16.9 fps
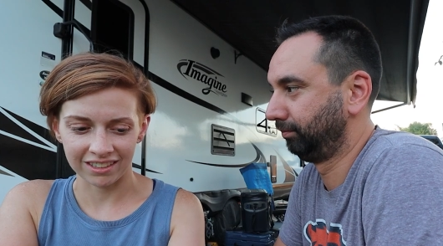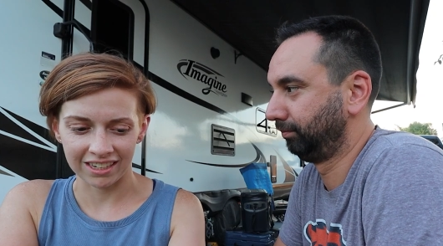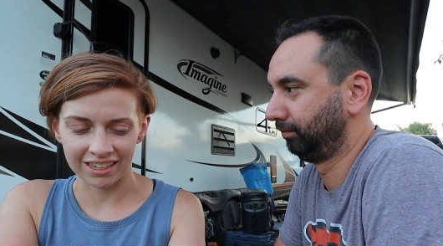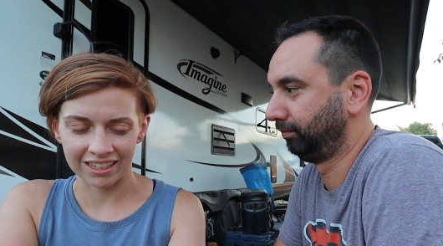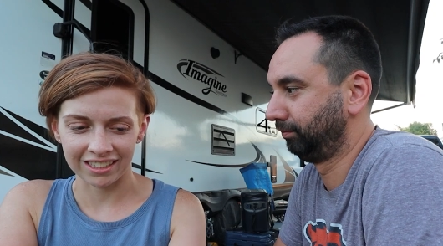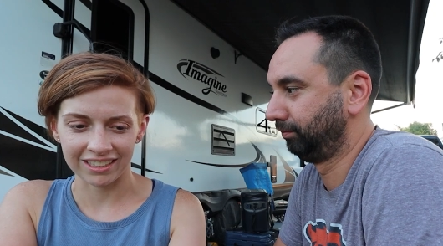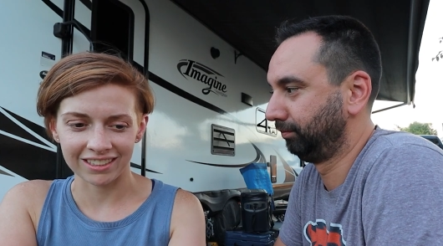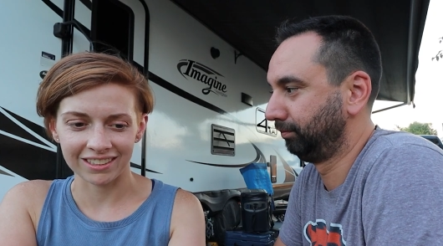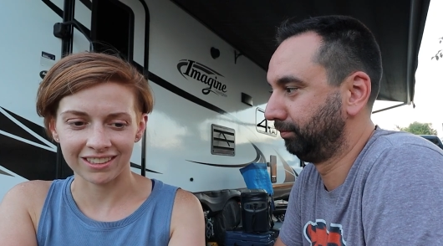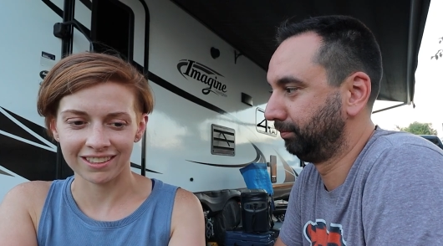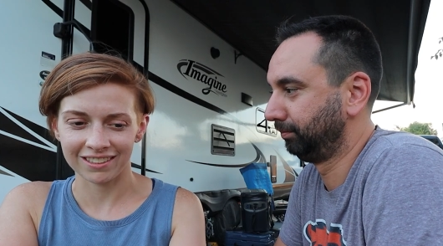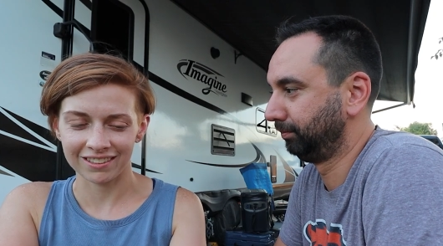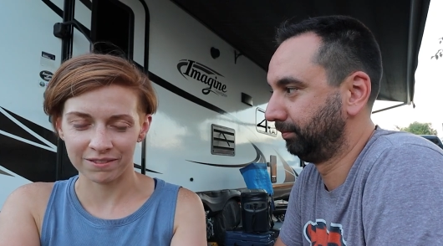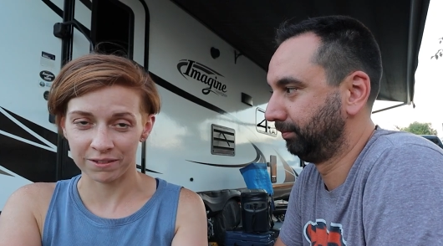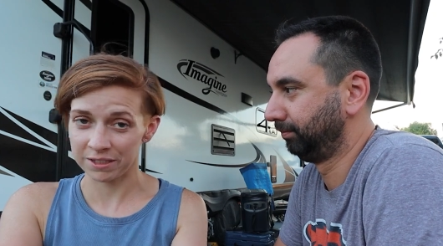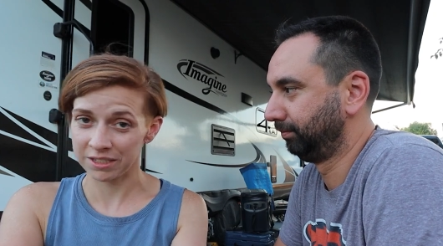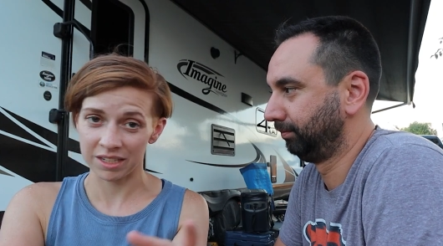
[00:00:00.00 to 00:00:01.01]
Speaker 1: and
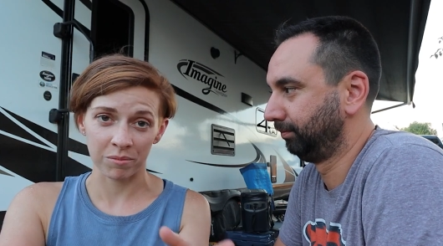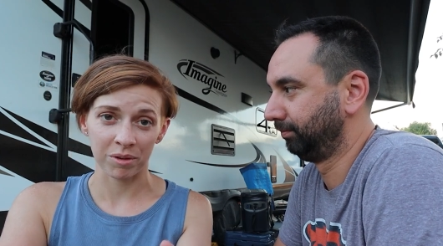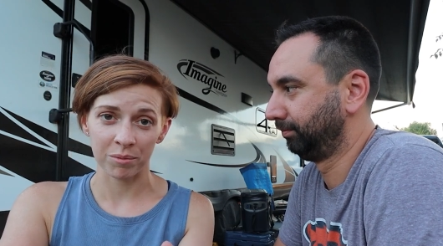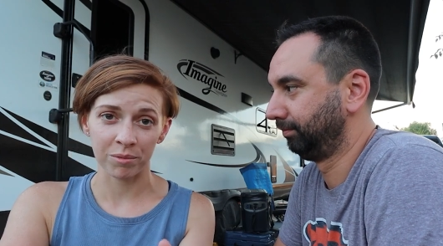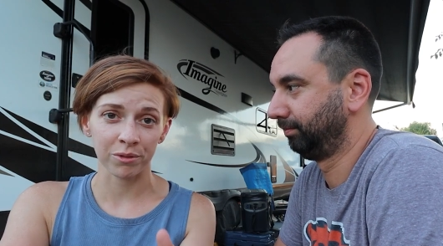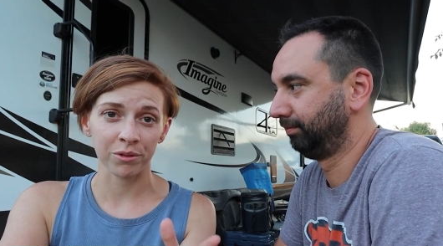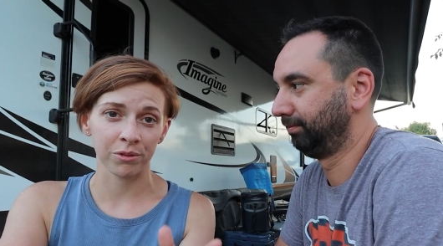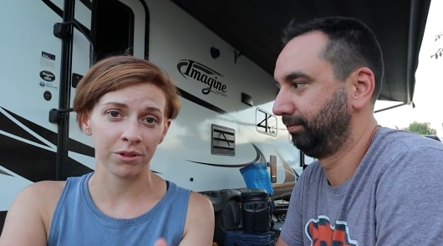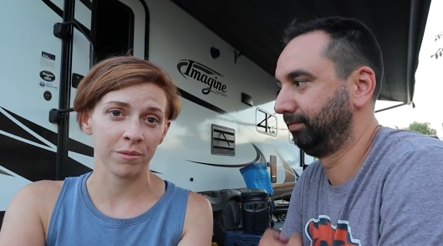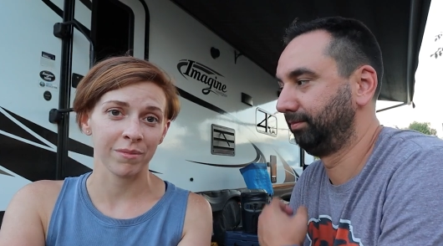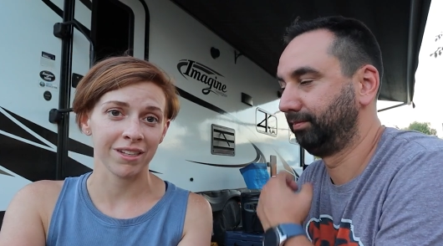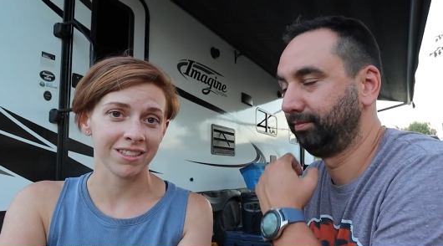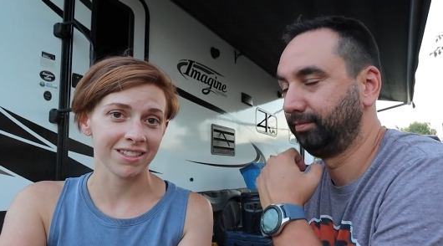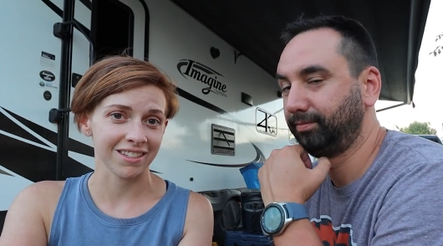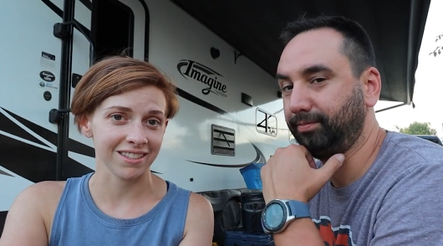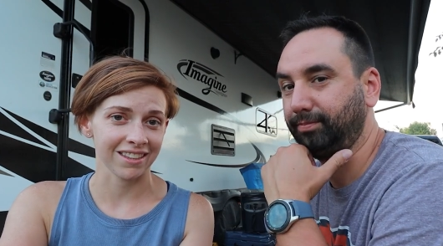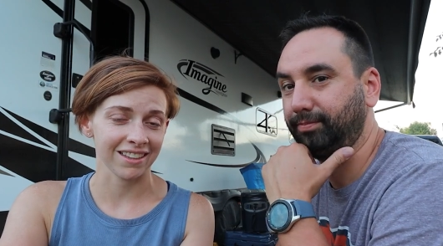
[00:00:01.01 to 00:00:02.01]
for some people three
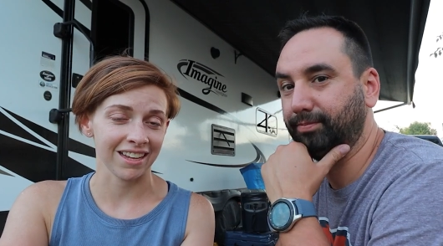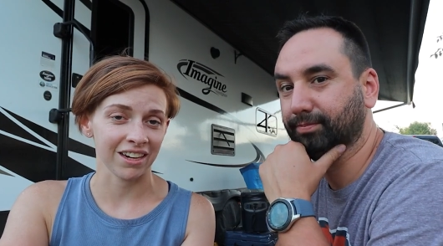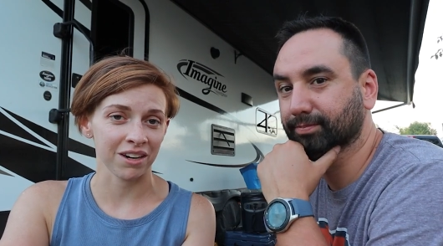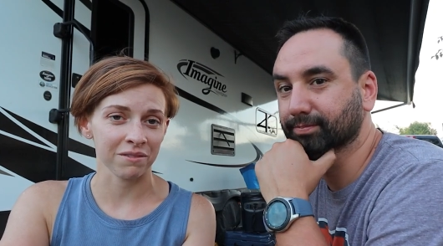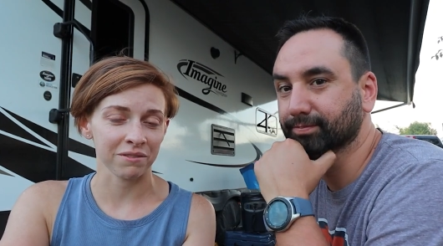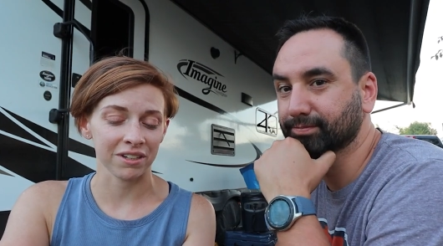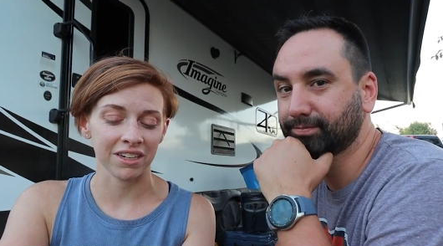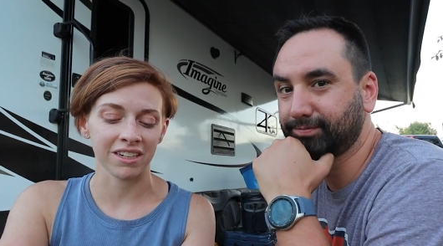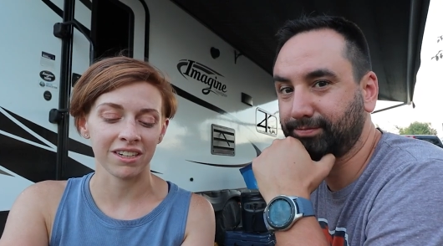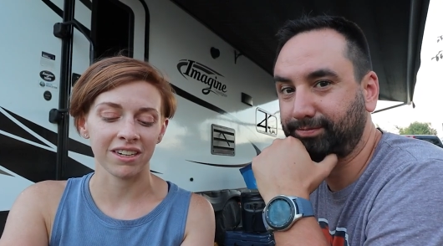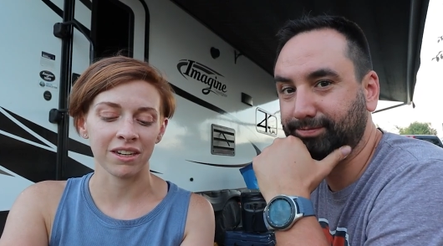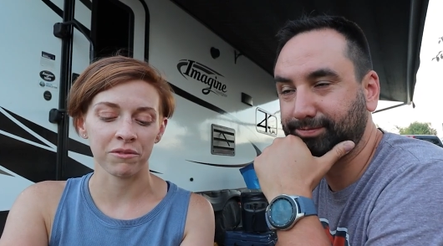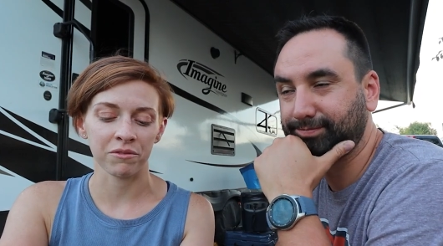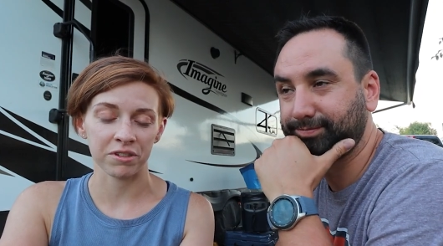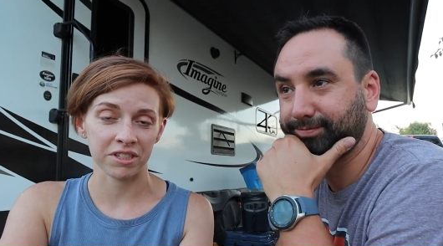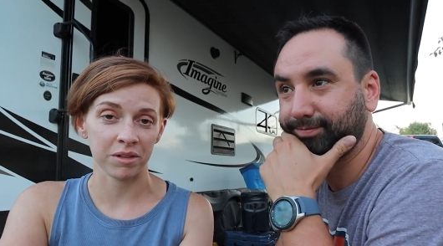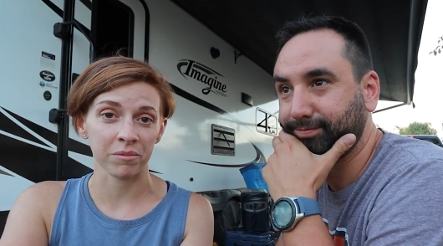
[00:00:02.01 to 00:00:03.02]
months isn't that often, and
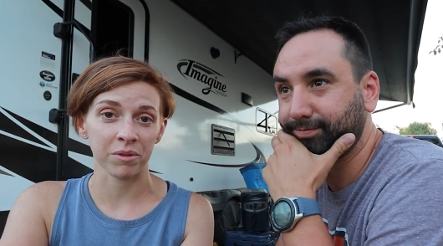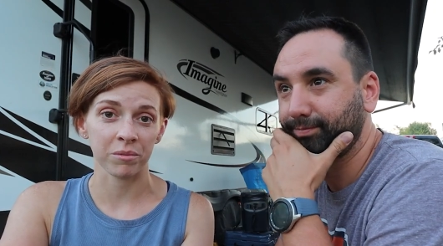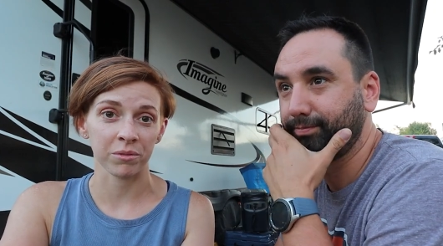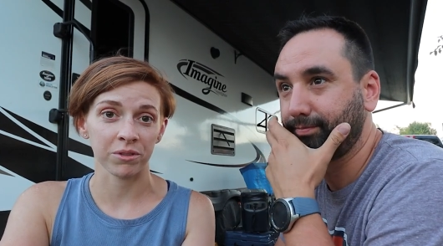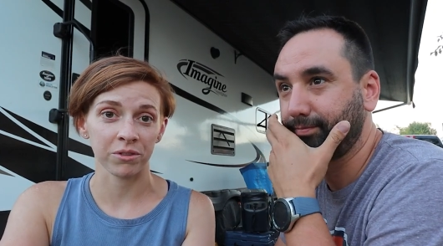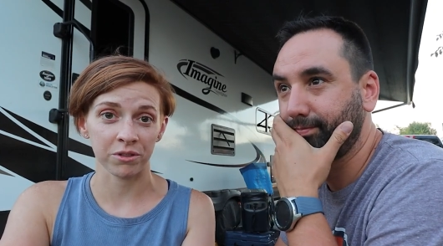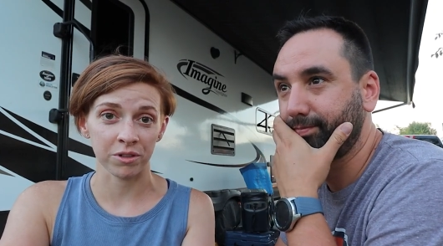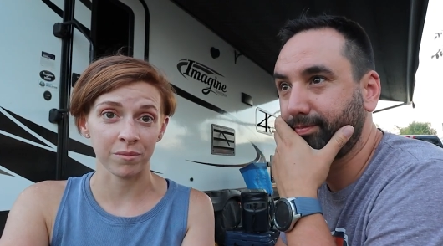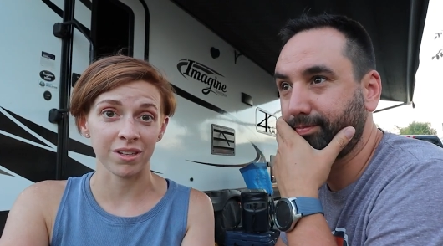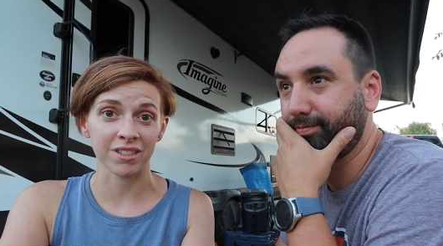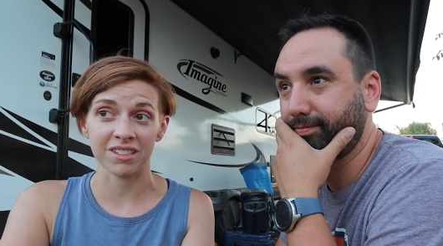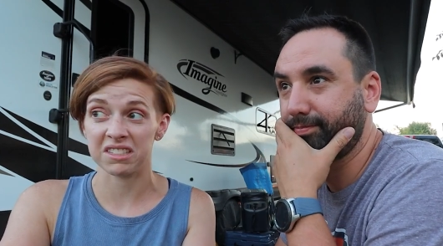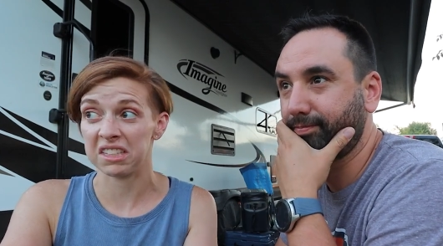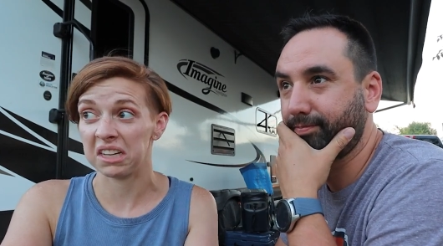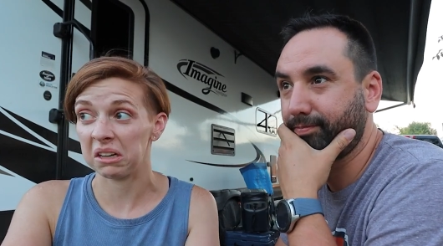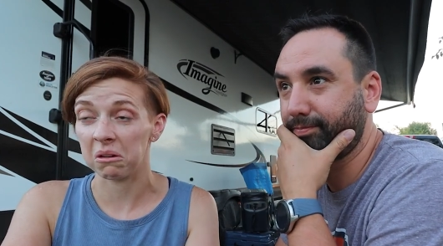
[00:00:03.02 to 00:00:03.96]
for some people three months is like,